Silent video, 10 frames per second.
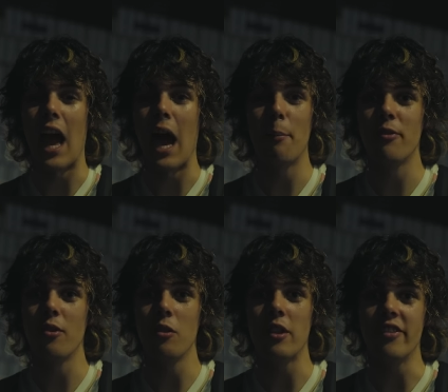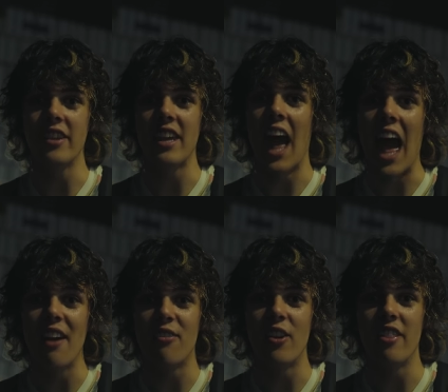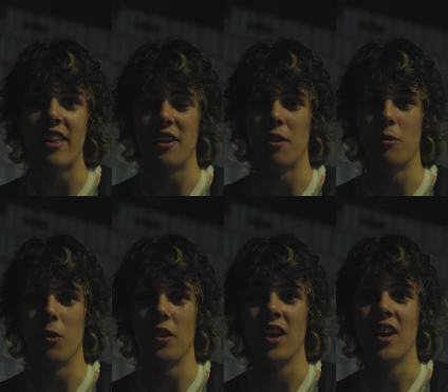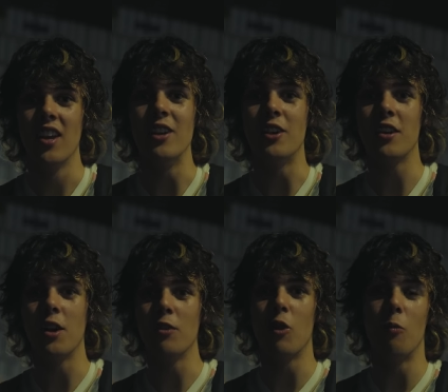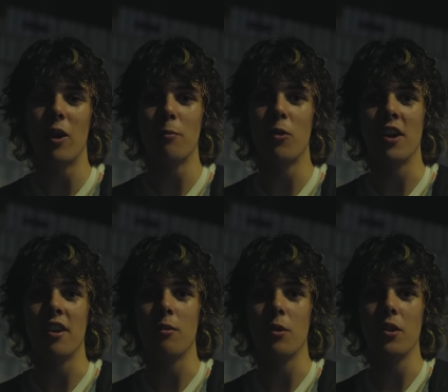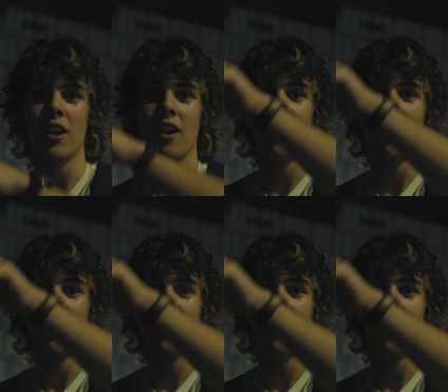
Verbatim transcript: absolutely see everything in the world you could go from one point in the world